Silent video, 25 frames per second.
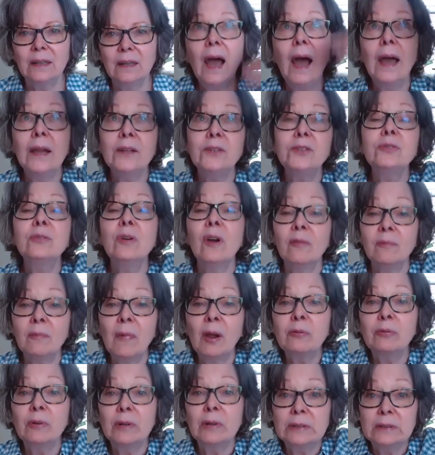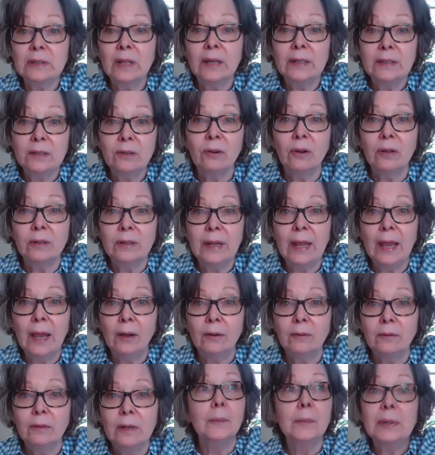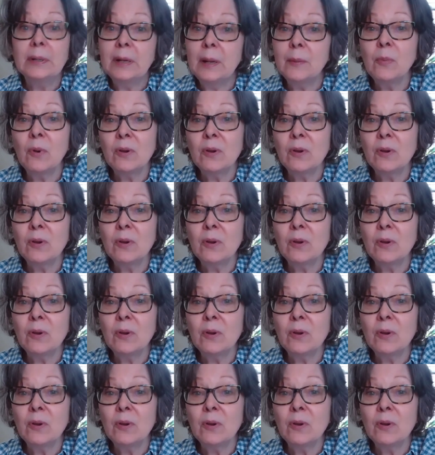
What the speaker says: I do have my ring light on now, but I'm